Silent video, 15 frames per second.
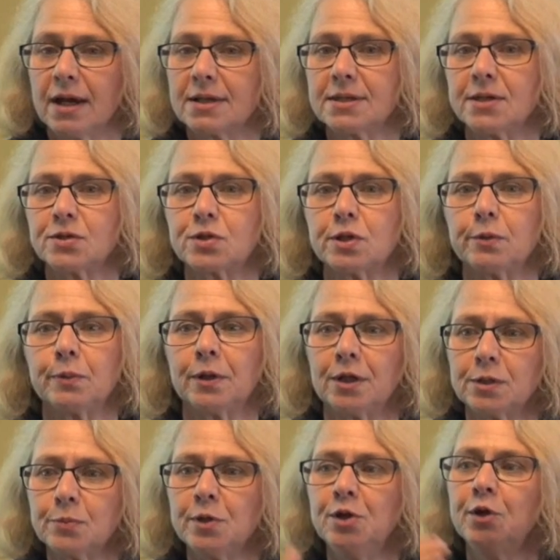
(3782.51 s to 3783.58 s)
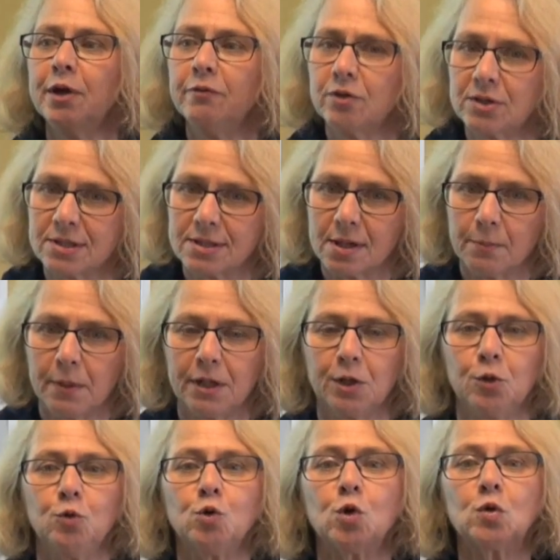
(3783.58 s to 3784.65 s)
access to the parents, but you give it to somebody
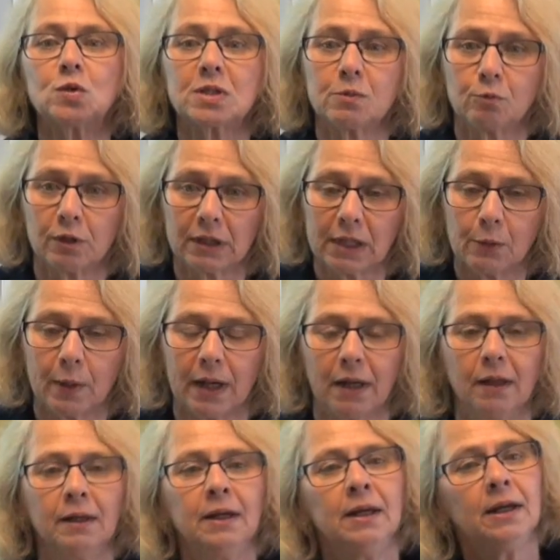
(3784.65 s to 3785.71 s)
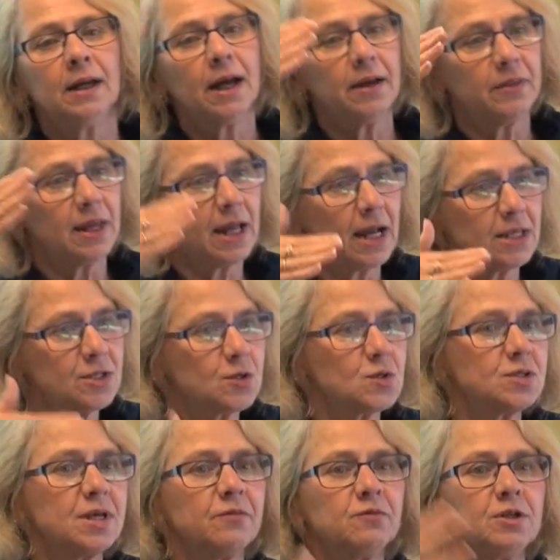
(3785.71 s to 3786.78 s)
who knows them really well and they answer
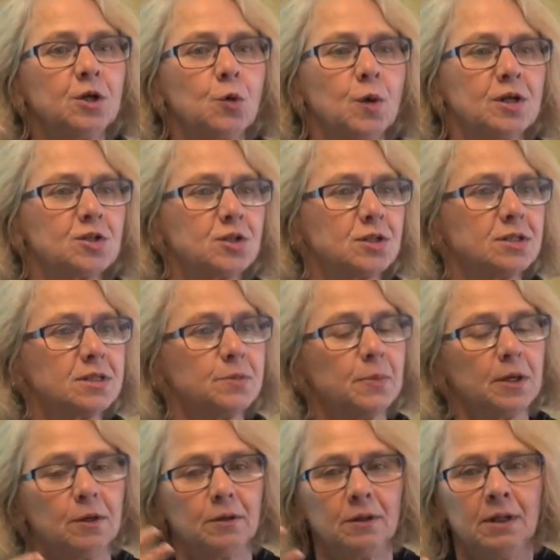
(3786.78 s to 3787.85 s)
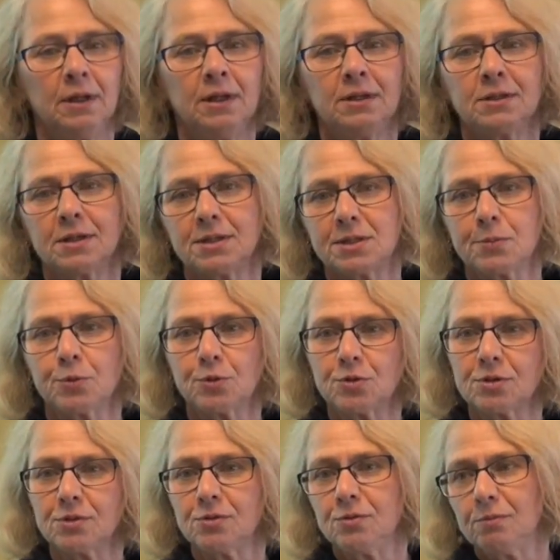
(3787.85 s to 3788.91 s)
70 questions about does the
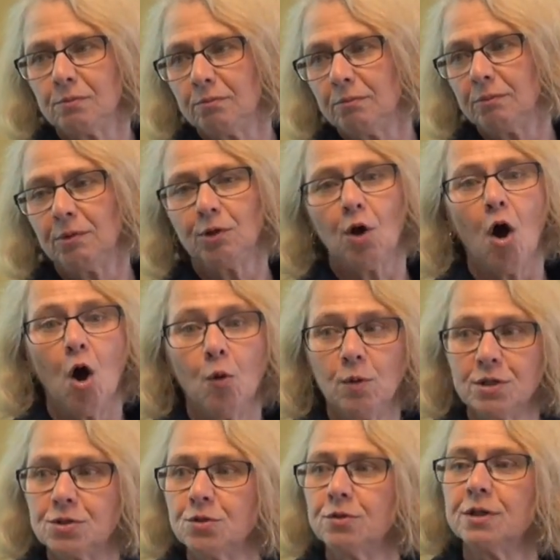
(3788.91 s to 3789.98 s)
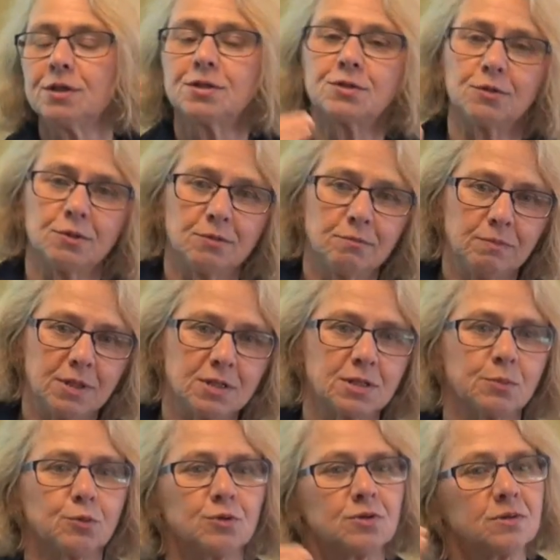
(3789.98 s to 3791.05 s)
person always do this or does
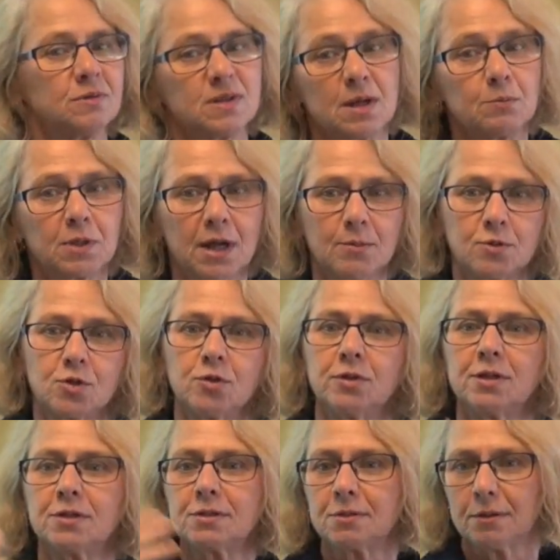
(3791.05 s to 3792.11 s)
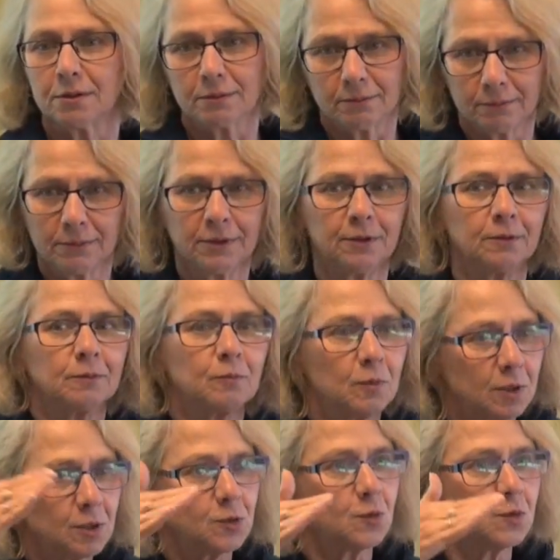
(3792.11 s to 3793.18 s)
the person sometimes do this or, you
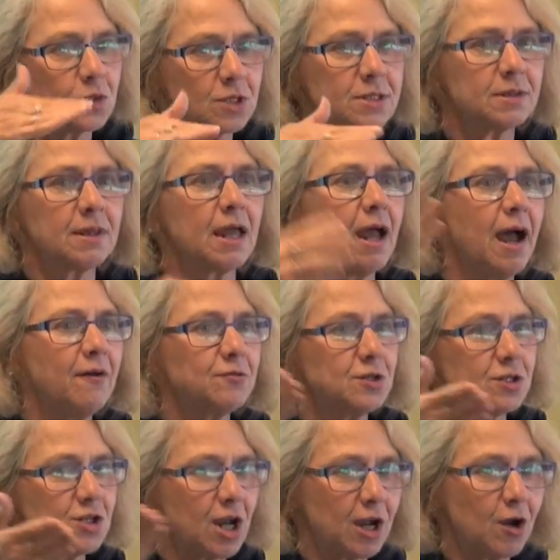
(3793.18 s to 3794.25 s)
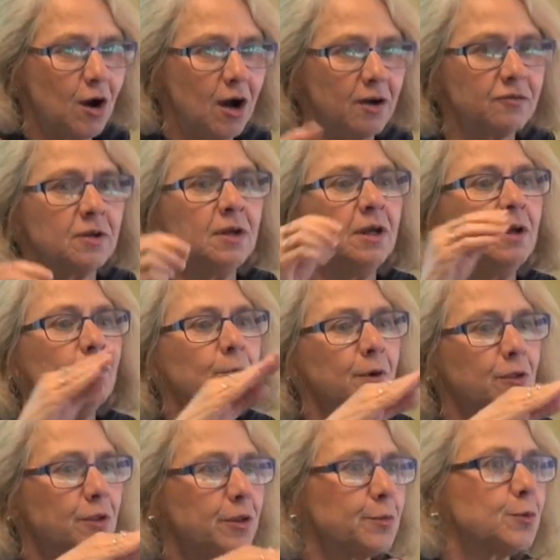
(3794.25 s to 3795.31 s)
know, so just they have to check off
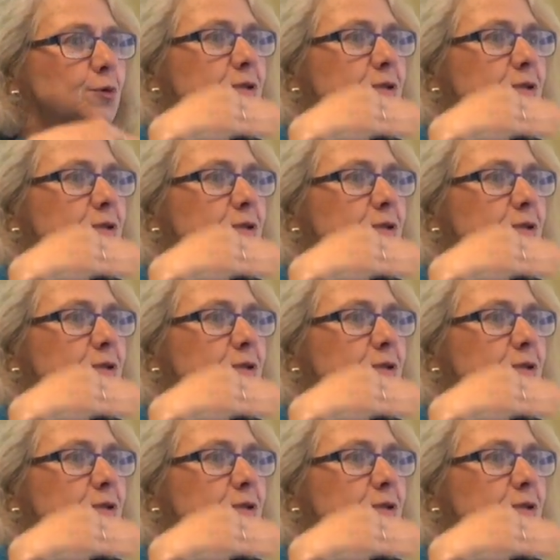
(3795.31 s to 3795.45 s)
whether the